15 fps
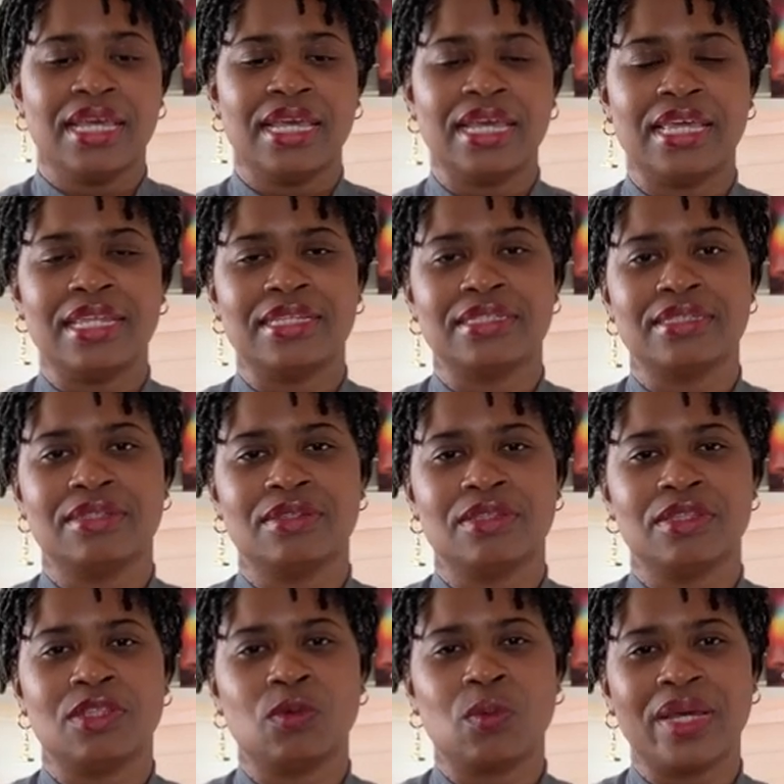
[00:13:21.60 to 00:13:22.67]
And
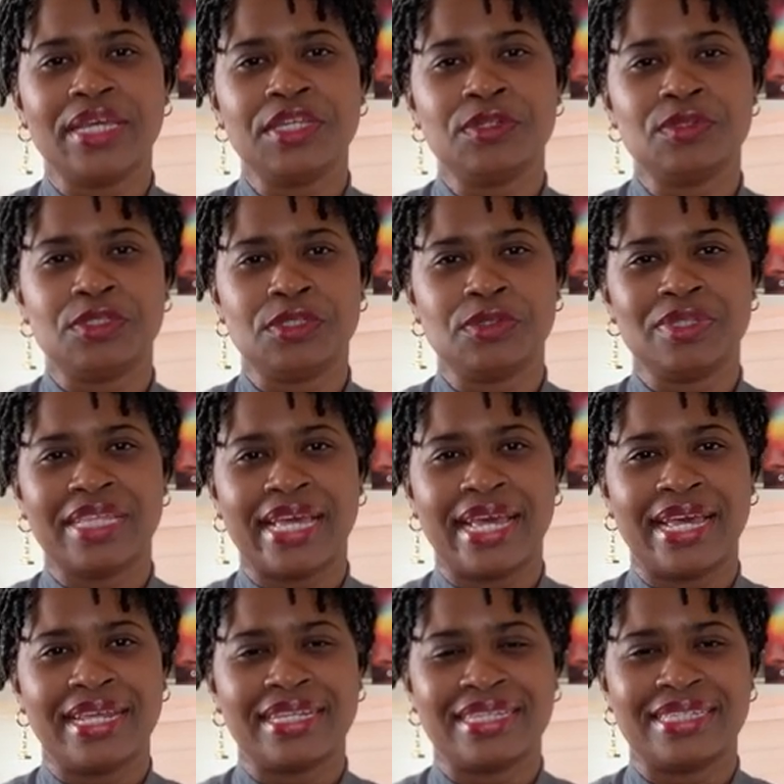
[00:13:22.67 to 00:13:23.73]
the way you do
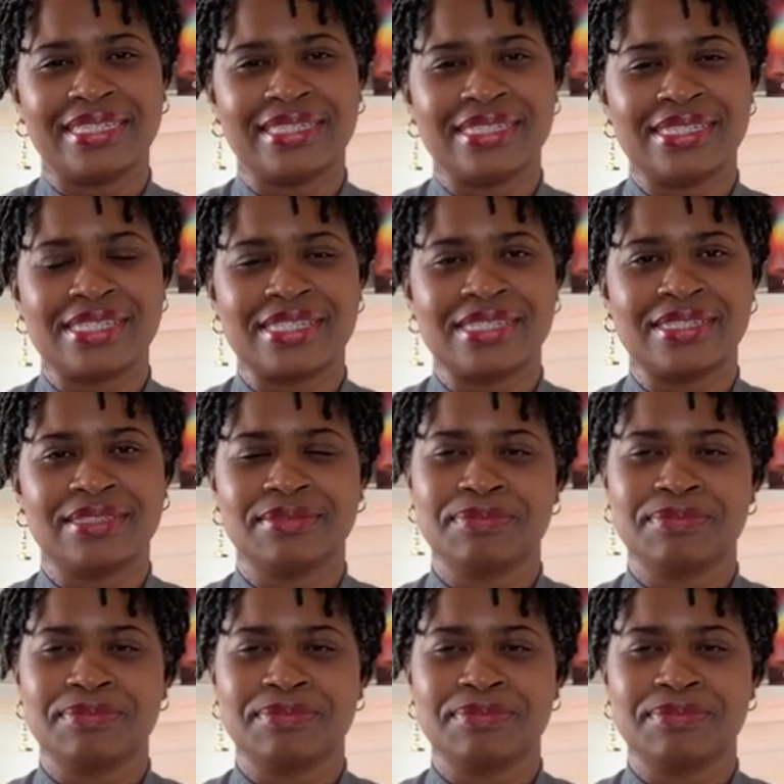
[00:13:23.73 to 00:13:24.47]
that is,